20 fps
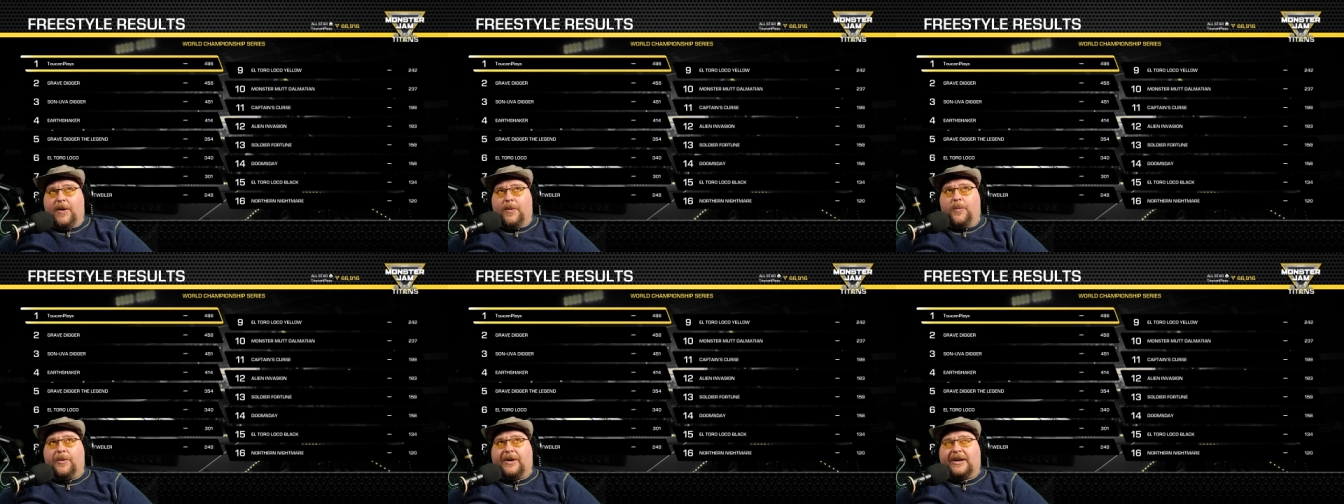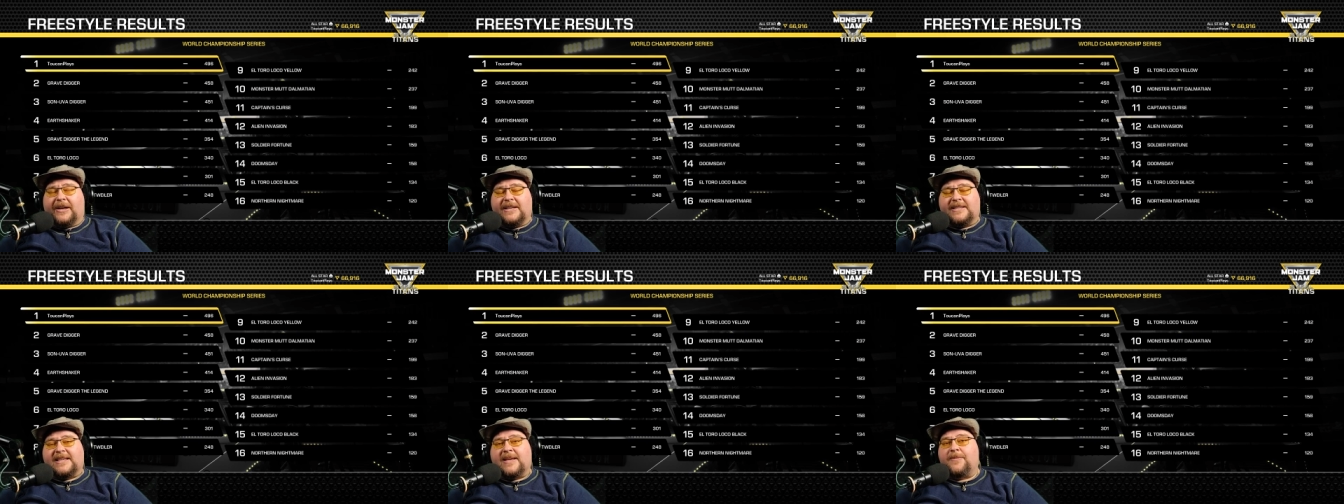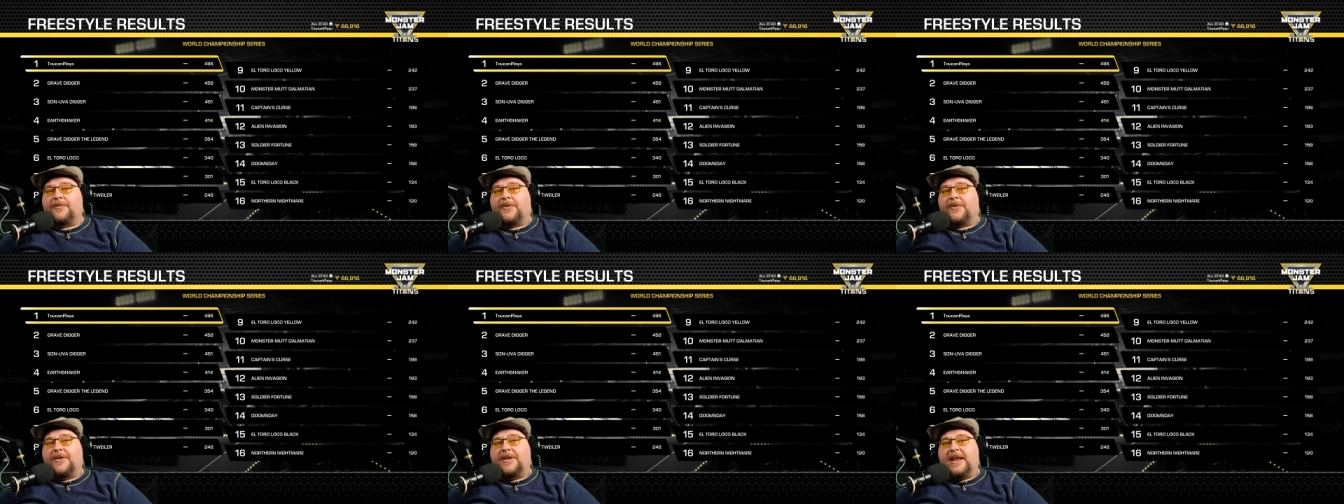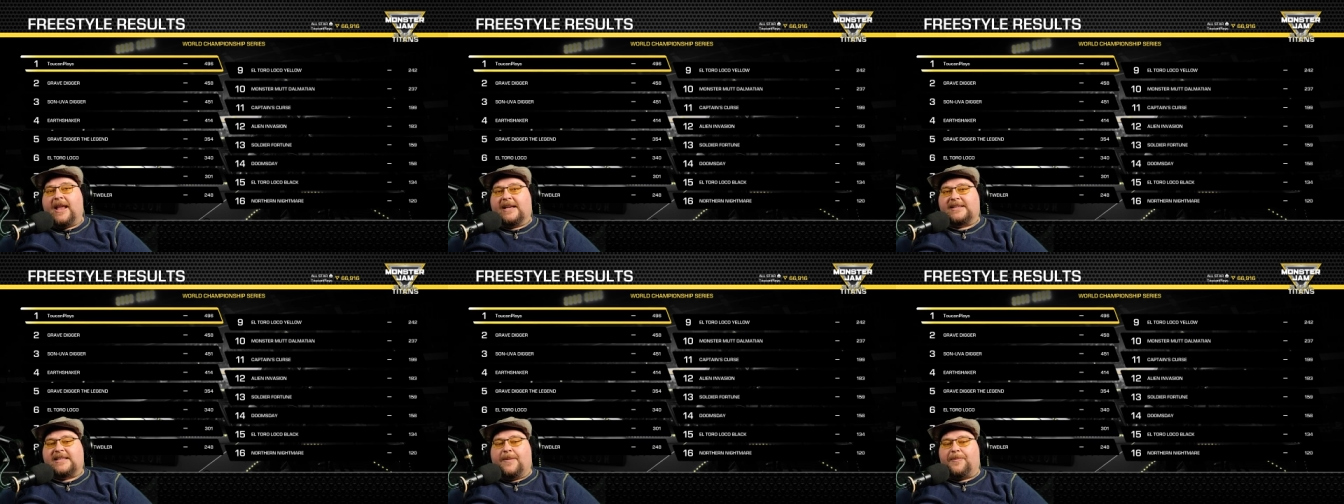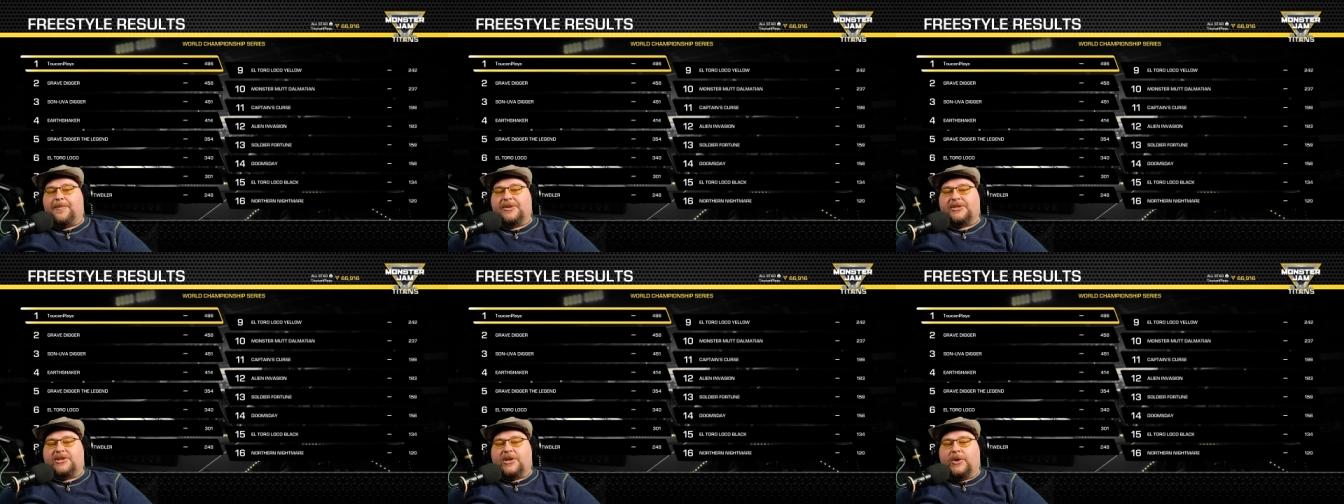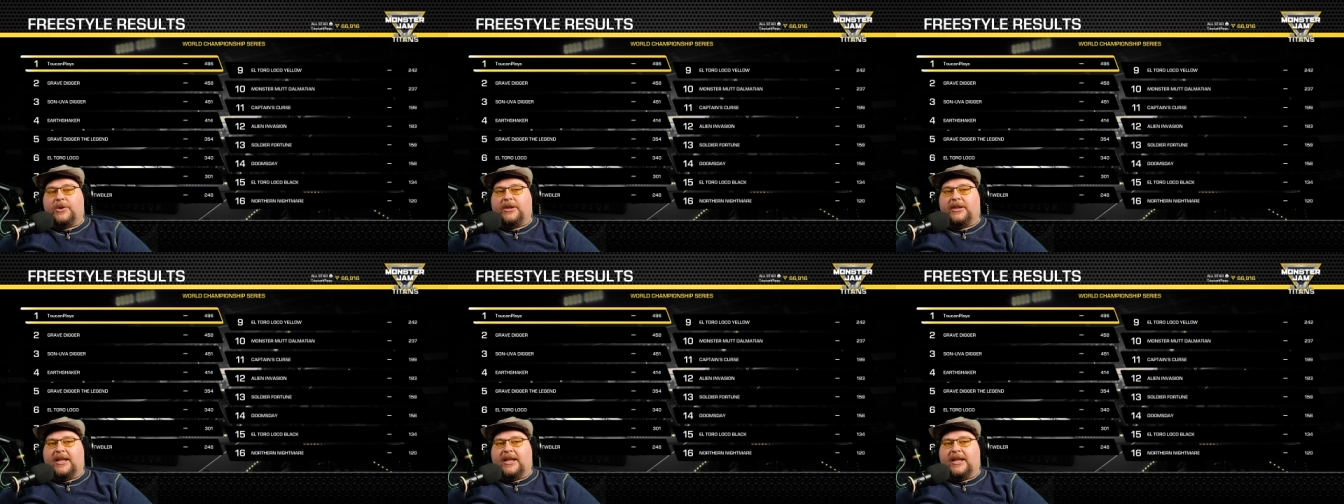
We're going to save him for the next episode.